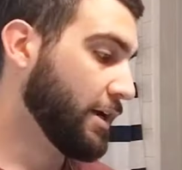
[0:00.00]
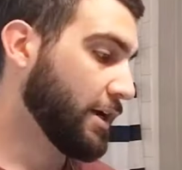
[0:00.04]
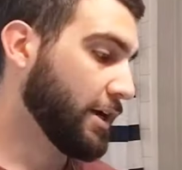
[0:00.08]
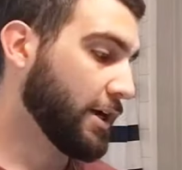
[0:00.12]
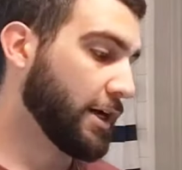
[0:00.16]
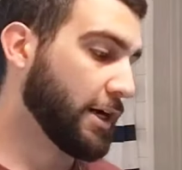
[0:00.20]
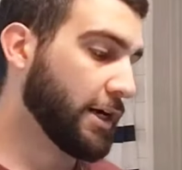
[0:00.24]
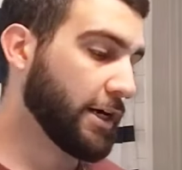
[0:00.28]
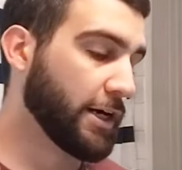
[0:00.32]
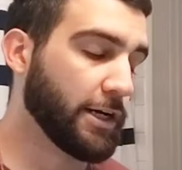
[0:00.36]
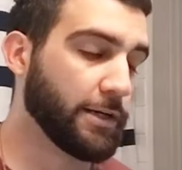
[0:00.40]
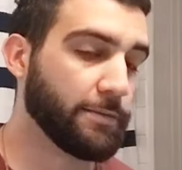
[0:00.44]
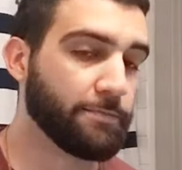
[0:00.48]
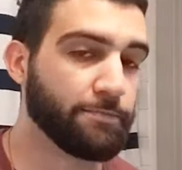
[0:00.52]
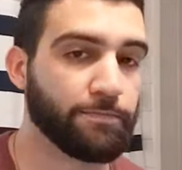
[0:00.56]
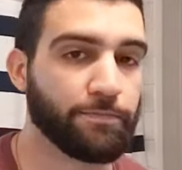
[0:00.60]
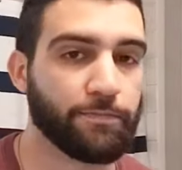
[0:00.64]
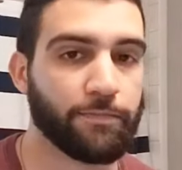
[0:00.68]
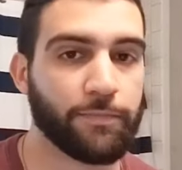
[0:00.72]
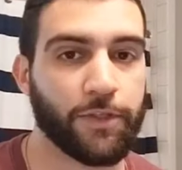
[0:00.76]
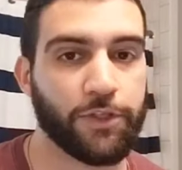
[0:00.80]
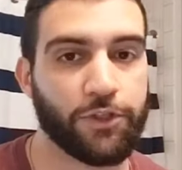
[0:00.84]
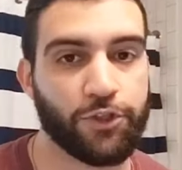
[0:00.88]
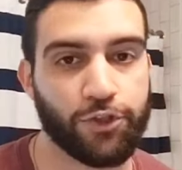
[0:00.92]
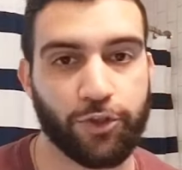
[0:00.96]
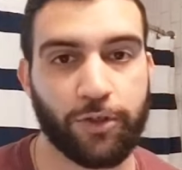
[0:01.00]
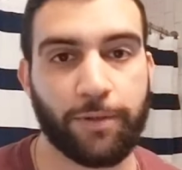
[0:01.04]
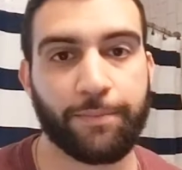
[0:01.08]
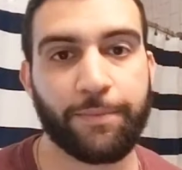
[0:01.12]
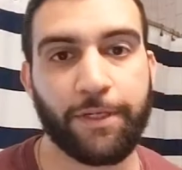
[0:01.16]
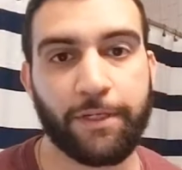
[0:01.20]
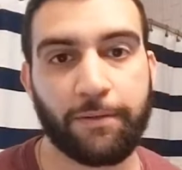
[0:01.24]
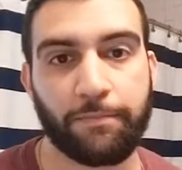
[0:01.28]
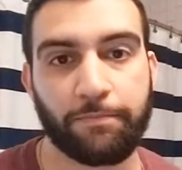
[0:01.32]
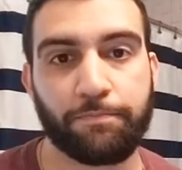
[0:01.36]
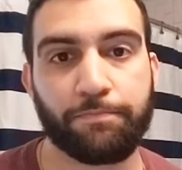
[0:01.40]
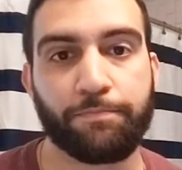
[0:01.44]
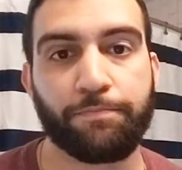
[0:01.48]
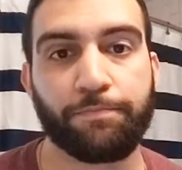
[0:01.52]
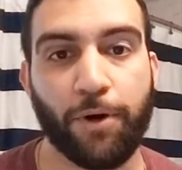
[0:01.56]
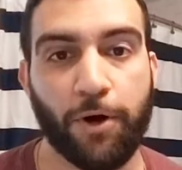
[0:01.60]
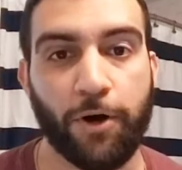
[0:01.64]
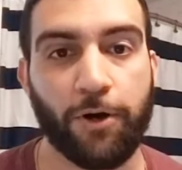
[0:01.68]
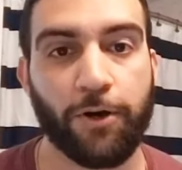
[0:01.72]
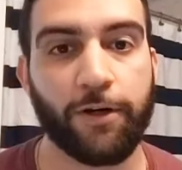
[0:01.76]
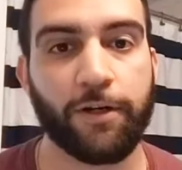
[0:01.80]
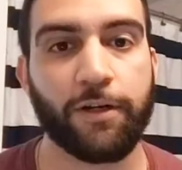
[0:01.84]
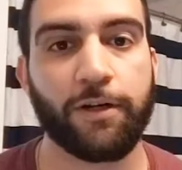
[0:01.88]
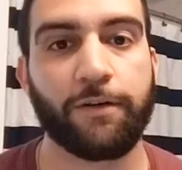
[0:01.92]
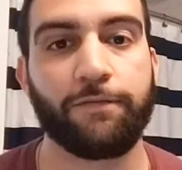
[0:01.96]
The trimming
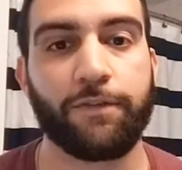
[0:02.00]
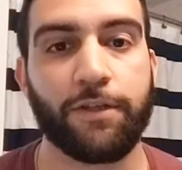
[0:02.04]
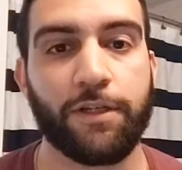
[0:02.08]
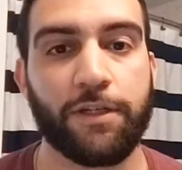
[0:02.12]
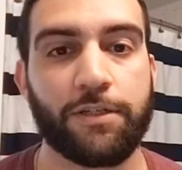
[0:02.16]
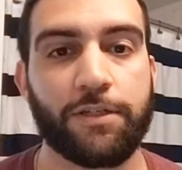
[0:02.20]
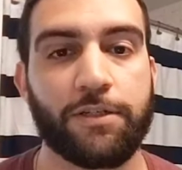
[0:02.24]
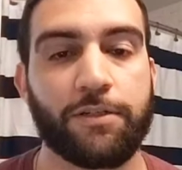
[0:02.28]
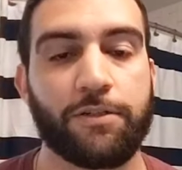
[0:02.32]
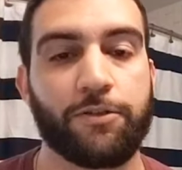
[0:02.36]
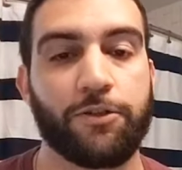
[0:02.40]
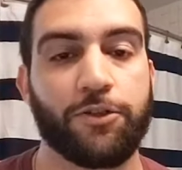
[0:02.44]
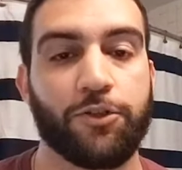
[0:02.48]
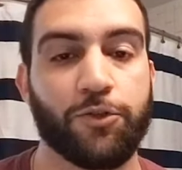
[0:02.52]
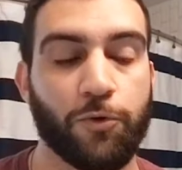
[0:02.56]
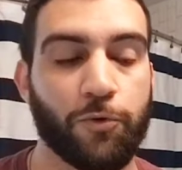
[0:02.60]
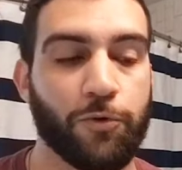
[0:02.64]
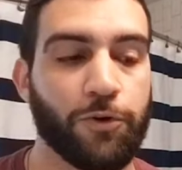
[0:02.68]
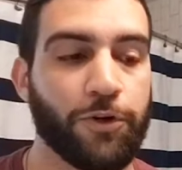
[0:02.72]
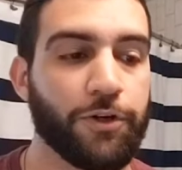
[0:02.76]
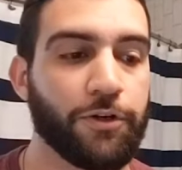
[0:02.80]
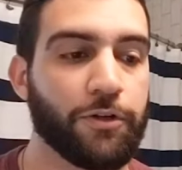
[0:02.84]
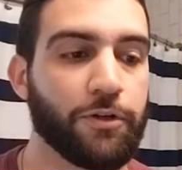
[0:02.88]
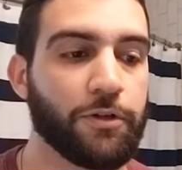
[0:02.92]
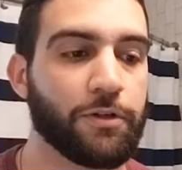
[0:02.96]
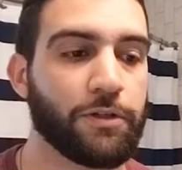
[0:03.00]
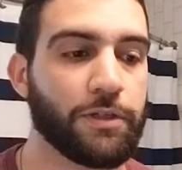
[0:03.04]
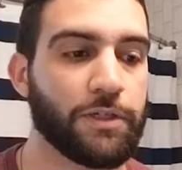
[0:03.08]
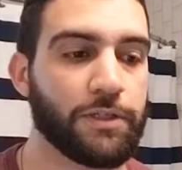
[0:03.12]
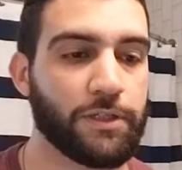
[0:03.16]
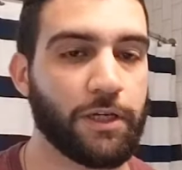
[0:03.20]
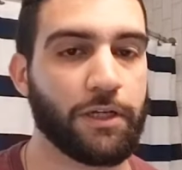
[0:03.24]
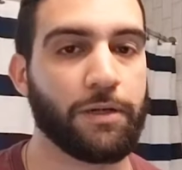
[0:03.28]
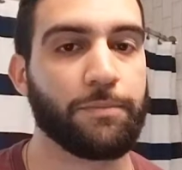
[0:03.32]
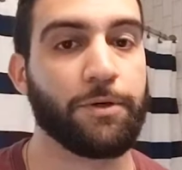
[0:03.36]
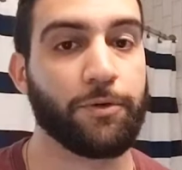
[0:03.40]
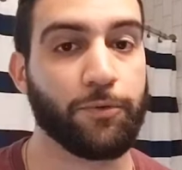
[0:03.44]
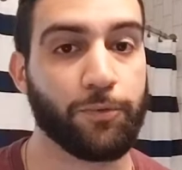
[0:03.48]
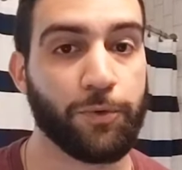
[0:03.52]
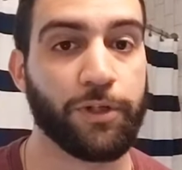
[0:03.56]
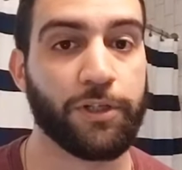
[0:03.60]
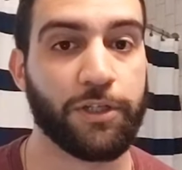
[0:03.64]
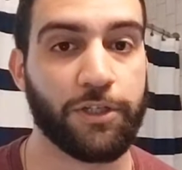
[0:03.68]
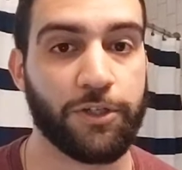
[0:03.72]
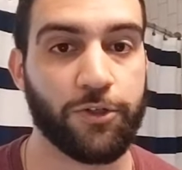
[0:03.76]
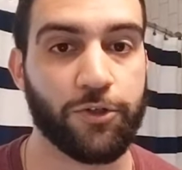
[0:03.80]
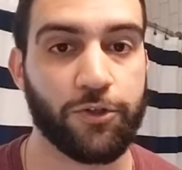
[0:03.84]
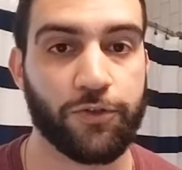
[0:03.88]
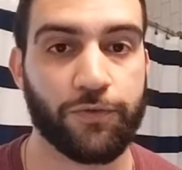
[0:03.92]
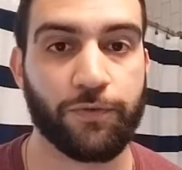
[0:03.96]
part of this tutorial is going to be really
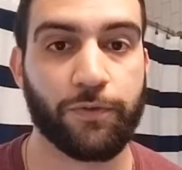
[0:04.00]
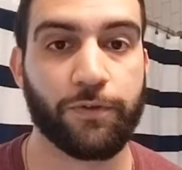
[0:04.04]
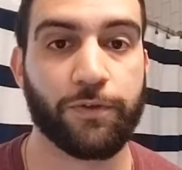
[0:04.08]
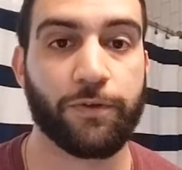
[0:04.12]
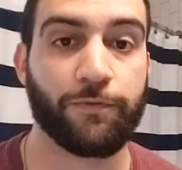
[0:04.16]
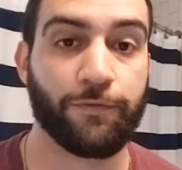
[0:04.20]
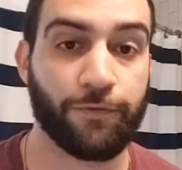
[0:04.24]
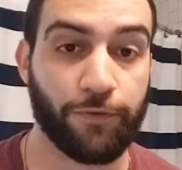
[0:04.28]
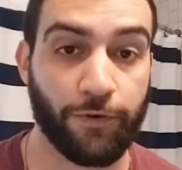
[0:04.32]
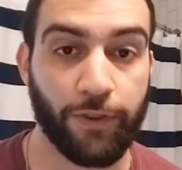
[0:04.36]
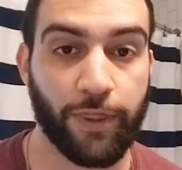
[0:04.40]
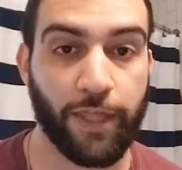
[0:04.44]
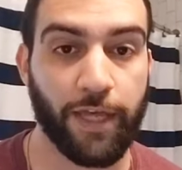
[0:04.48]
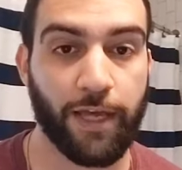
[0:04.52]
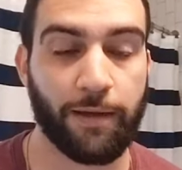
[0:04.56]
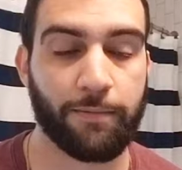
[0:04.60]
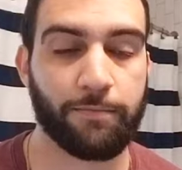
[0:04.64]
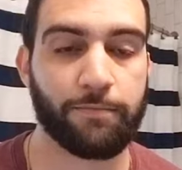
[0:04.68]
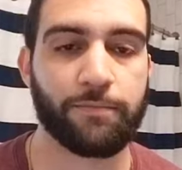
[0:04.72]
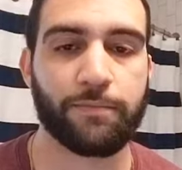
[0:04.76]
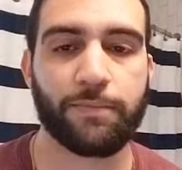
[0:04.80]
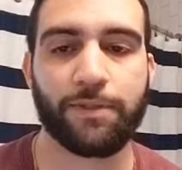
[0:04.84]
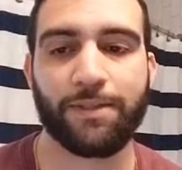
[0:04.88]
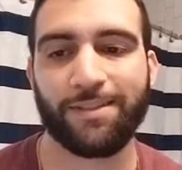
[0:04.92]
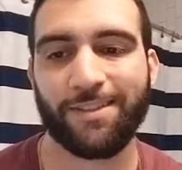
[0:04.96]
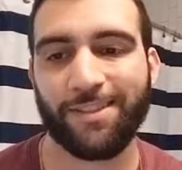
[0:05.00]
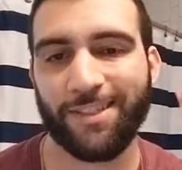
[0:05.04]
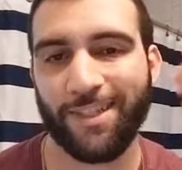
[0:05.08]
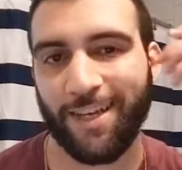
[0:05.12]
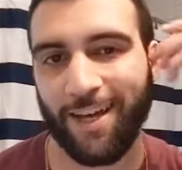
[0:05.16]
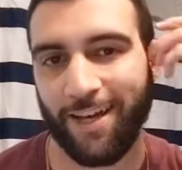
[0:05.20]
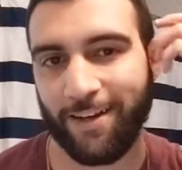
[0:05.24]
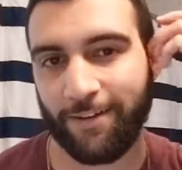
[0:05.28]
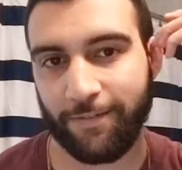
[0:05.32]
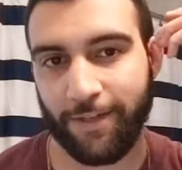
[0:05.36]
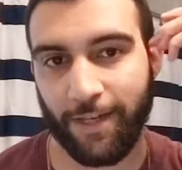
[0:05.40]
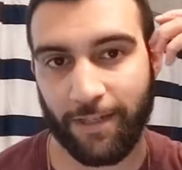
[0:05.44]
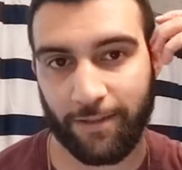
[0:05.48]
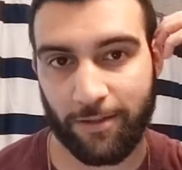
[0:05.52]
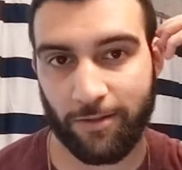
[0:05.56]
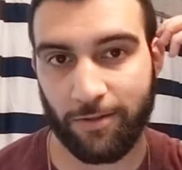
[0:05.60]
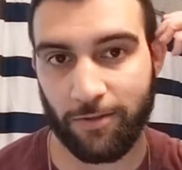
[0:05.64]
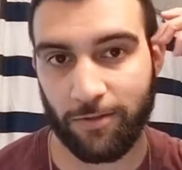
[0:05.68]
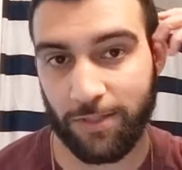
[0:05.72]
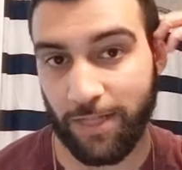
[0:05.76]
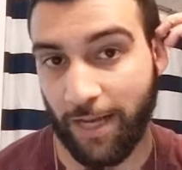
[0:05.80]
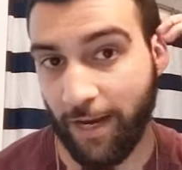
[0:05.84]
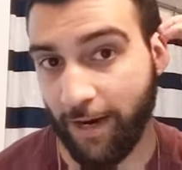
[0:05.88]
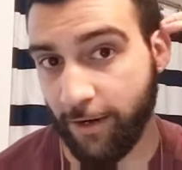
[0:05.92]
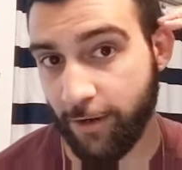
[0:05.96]
useful for them to kind of get
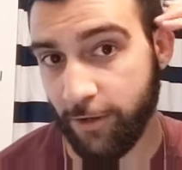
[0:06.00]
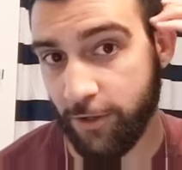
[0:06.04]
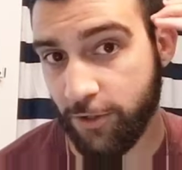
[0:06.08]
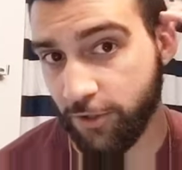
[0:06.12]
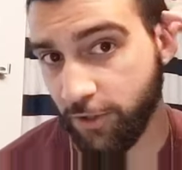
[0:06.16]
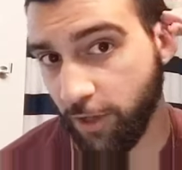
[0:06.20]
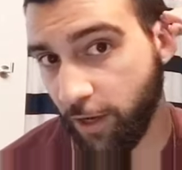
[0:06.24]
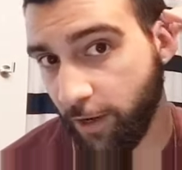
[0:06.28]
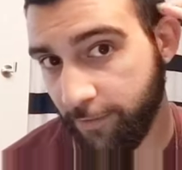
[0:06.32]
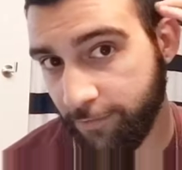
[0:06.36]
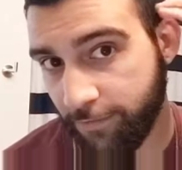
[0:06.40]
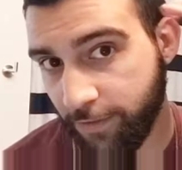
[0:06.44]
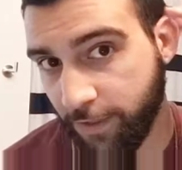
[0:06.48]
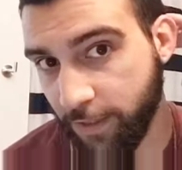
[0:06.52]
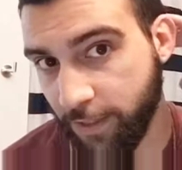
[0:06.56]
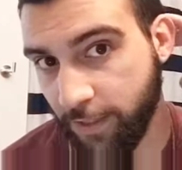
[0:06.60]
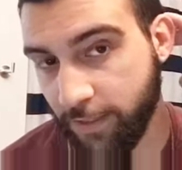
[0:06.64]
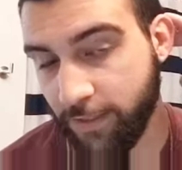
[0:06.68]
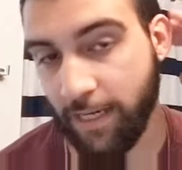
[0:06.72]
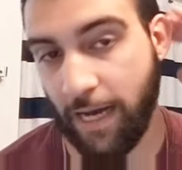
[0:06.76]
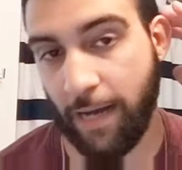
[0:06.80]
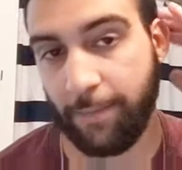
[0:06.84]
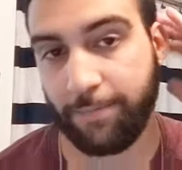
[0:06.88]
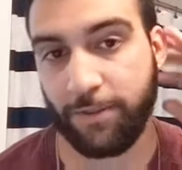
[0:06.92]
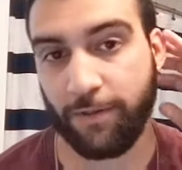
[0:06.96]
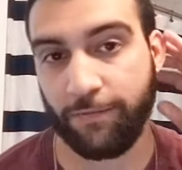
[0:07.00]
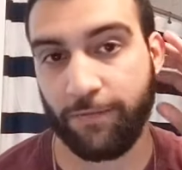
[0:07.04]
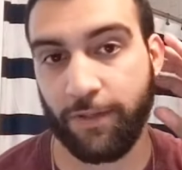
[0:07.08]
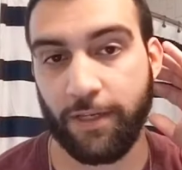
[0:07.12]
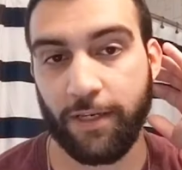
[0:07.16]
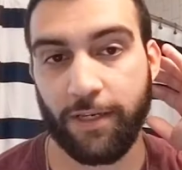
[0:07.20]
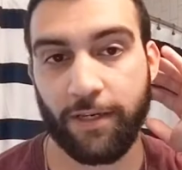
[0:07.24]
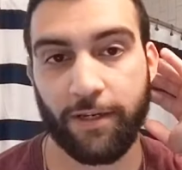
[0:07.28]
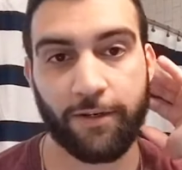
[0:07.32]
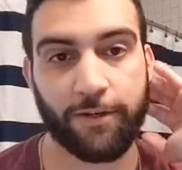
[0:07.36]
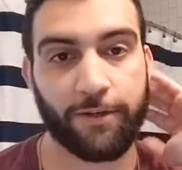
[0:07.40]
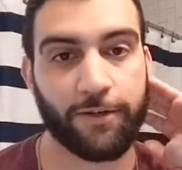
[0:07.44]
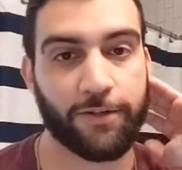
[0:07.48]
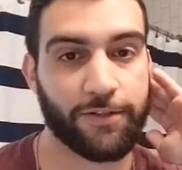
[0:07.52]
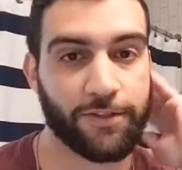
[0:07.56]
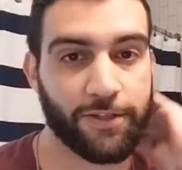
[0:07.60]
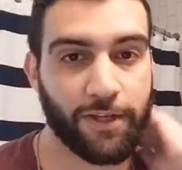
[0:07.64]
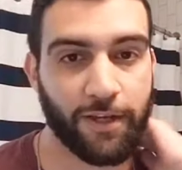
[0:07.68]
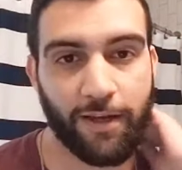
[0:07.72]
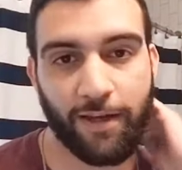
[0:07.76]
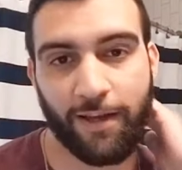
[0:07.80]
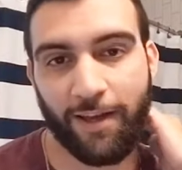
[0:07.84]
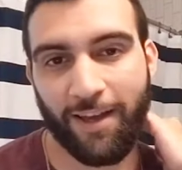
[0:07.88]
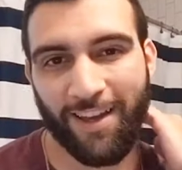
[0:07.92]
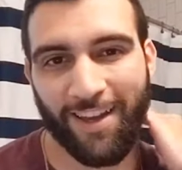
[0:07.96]
those hairs off the tops of the ears
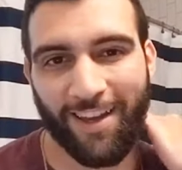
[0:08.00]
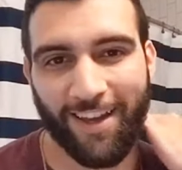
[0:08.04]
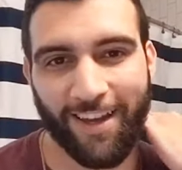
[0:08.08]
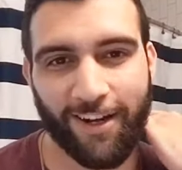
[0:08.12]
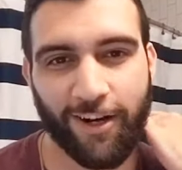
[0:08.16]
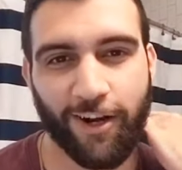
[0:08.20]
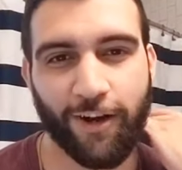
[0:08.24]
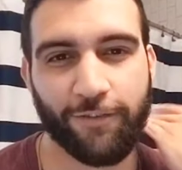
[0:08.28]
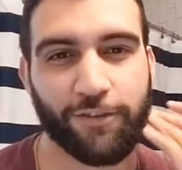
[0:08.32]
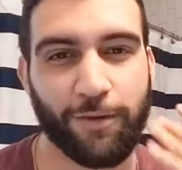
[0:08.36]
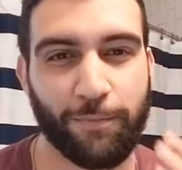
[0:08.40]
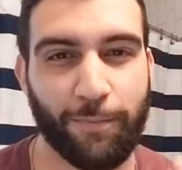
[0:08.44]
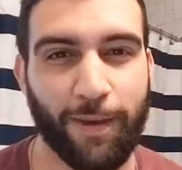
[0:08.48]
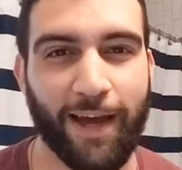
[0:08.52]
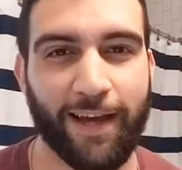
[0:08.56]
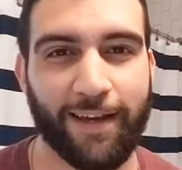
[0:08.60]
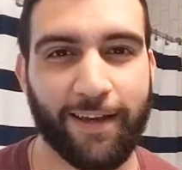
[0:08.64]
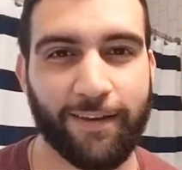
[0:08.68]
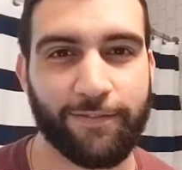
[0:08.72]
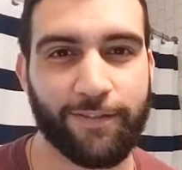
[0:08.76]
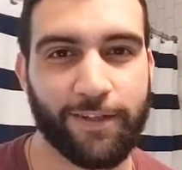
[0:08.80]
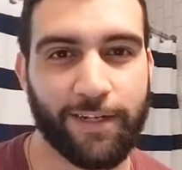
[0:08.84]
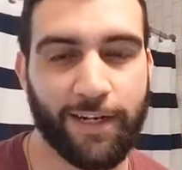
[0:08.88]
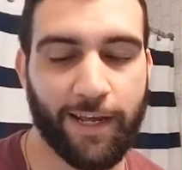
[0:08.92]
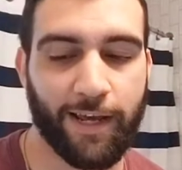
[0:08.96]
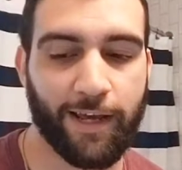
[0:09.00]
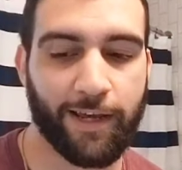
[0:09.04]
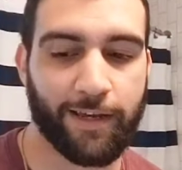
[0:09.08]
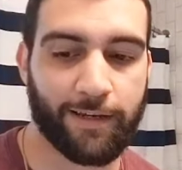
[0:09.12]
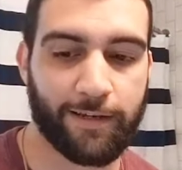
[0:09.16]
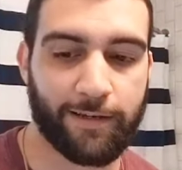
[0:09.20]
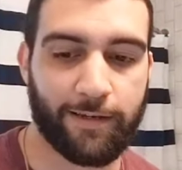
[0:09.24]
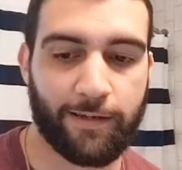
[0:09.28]
and off the back of the neck.